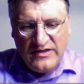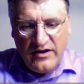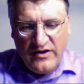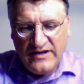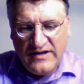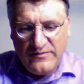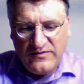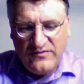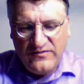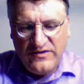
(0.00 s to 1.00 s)
Now, A
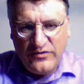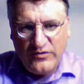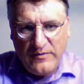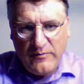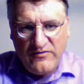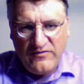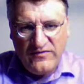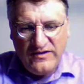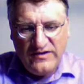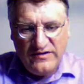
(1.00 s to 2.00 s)
times V, if you remember,
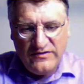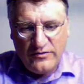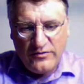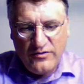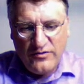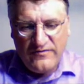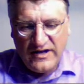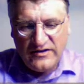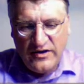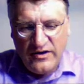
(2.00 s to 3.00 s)
V is a row
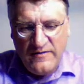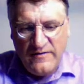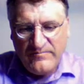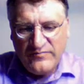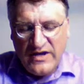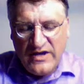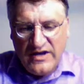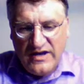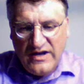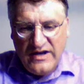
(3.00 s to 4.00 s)
vector.
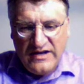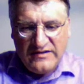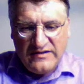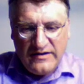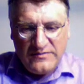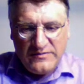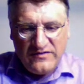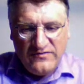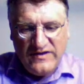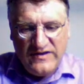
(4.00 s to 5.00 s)
A
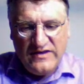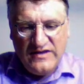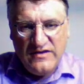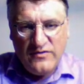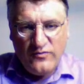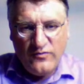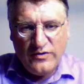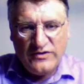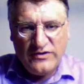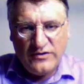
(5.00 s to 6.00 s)
times V will
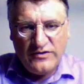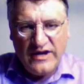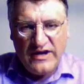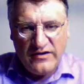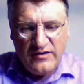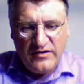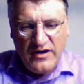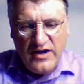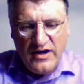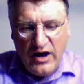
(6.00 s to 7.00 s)
return an error.
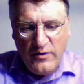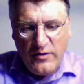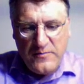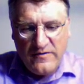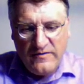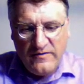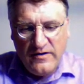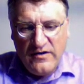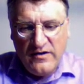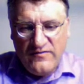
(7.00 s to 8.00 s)
However,
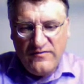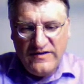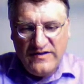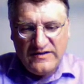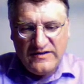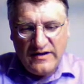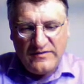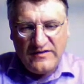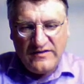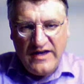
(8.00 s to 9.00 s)
V
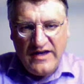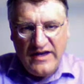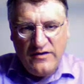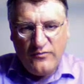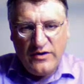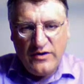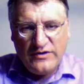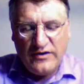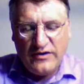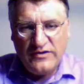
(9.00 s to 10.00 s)
times A will
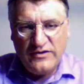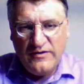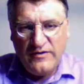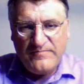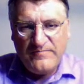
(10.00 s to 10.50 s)
return